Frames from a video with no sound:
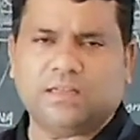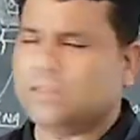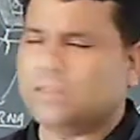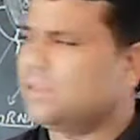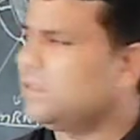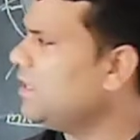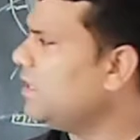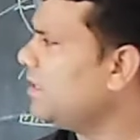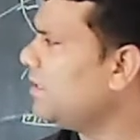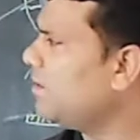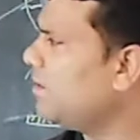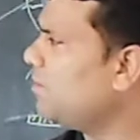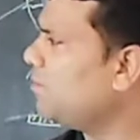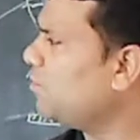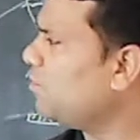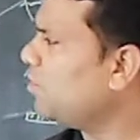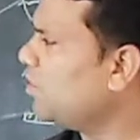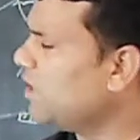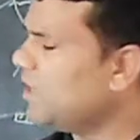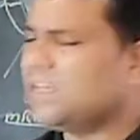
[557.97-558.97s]
the
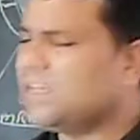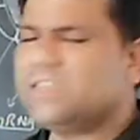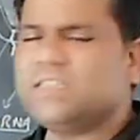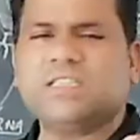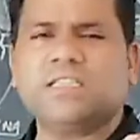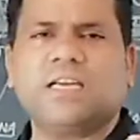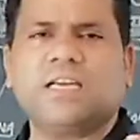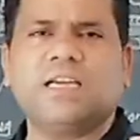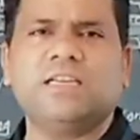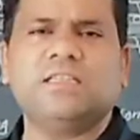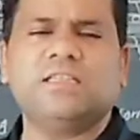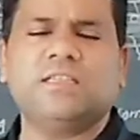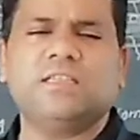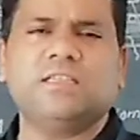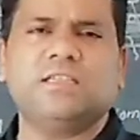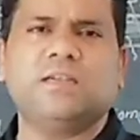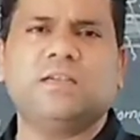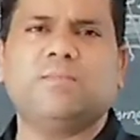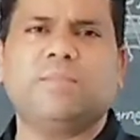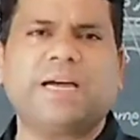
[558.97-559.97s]
Moneran size
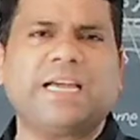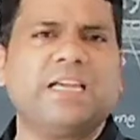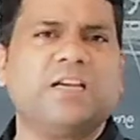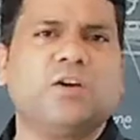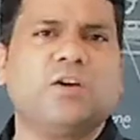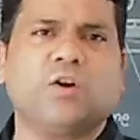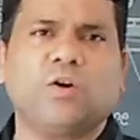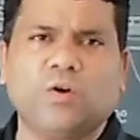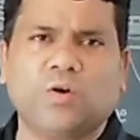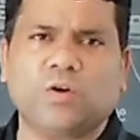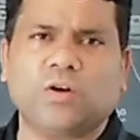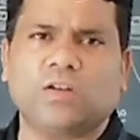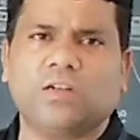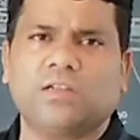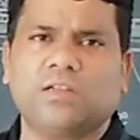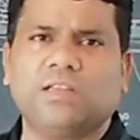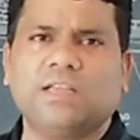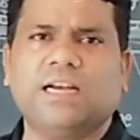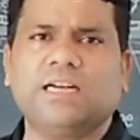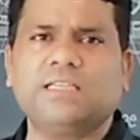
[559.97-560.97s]
is in
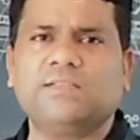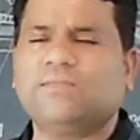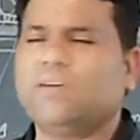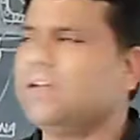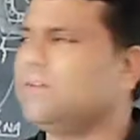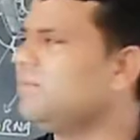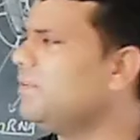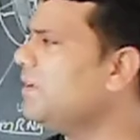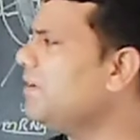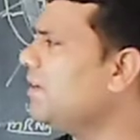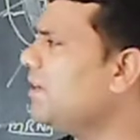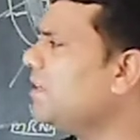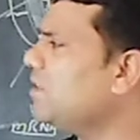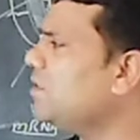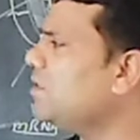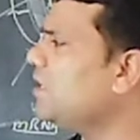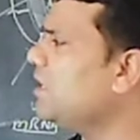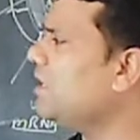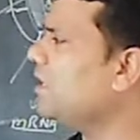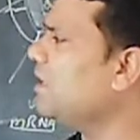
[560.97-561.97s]
micron. That's why we can
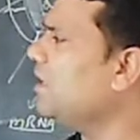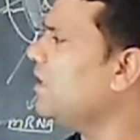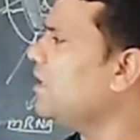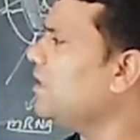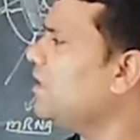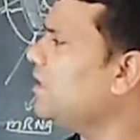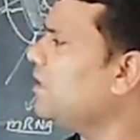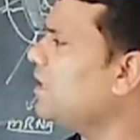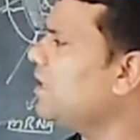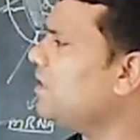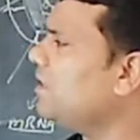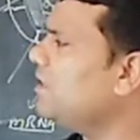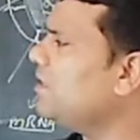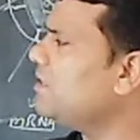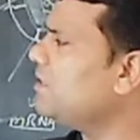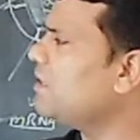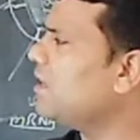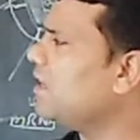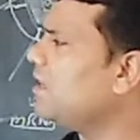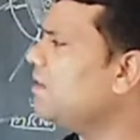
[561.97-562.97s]
say that
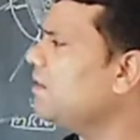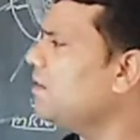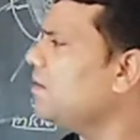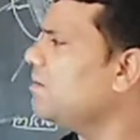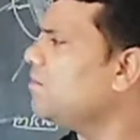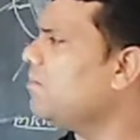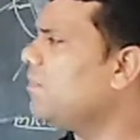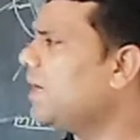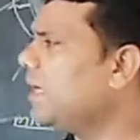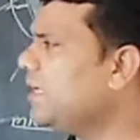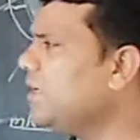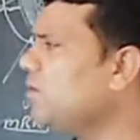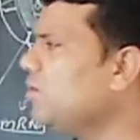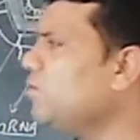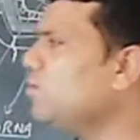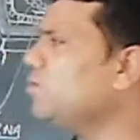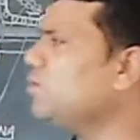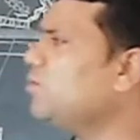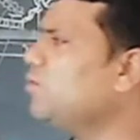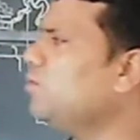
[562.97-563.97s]
these are
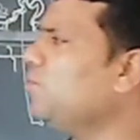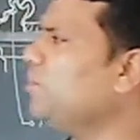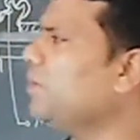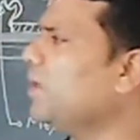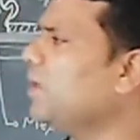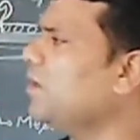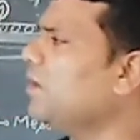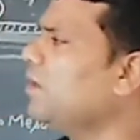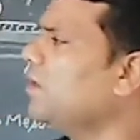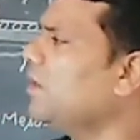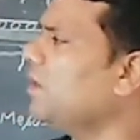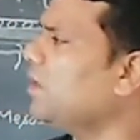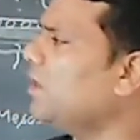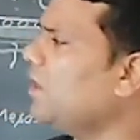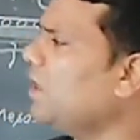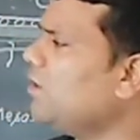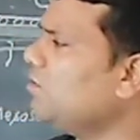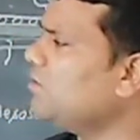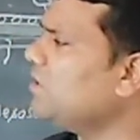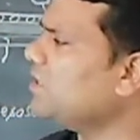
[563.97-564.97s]
microscopic.
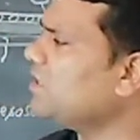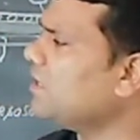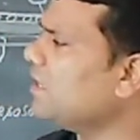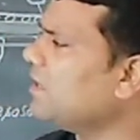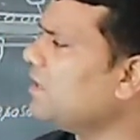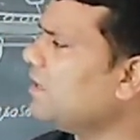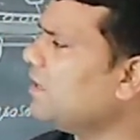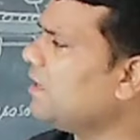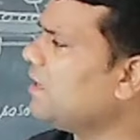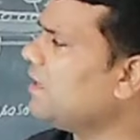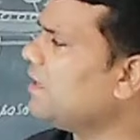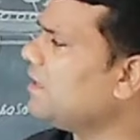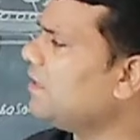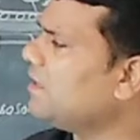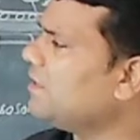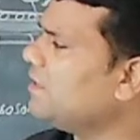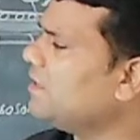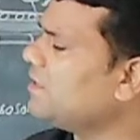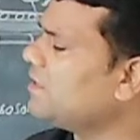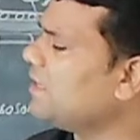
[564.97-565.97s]
Now the
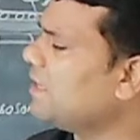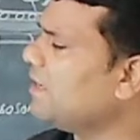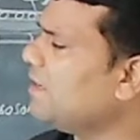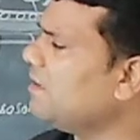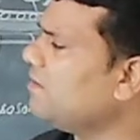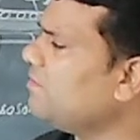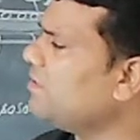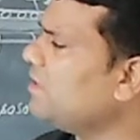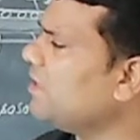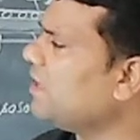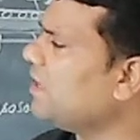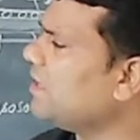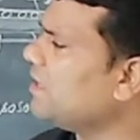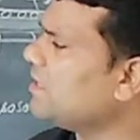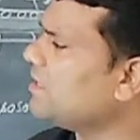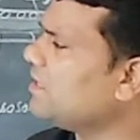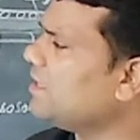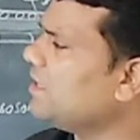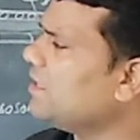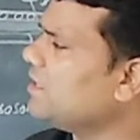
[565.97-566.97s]
second one
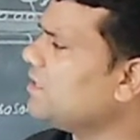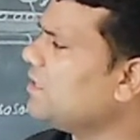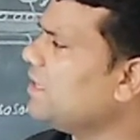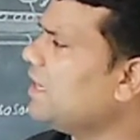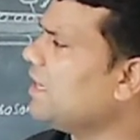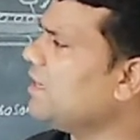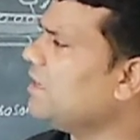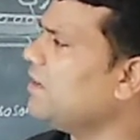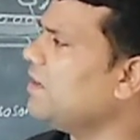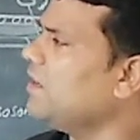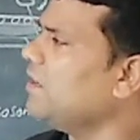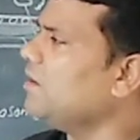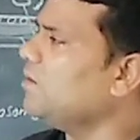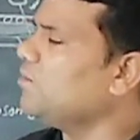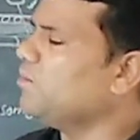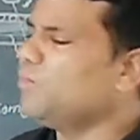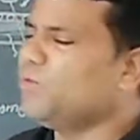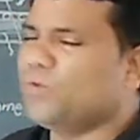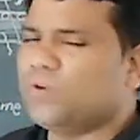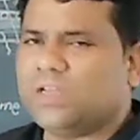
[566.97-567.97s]
characteristic is that
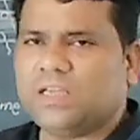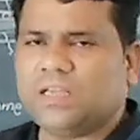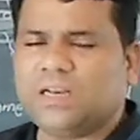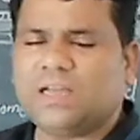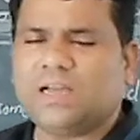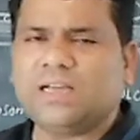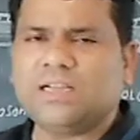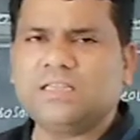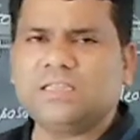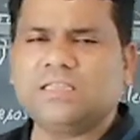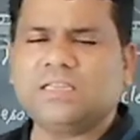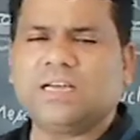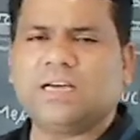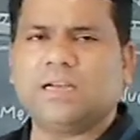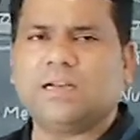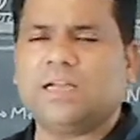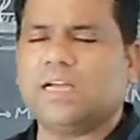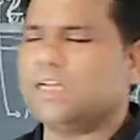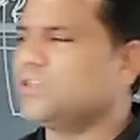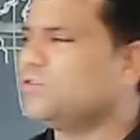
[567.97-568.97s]
Monerans
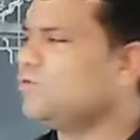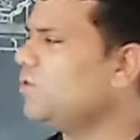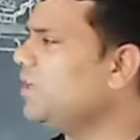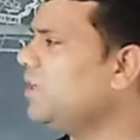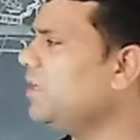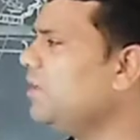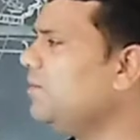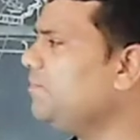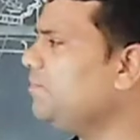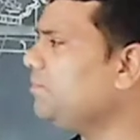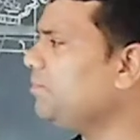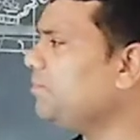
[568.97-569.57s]
are actually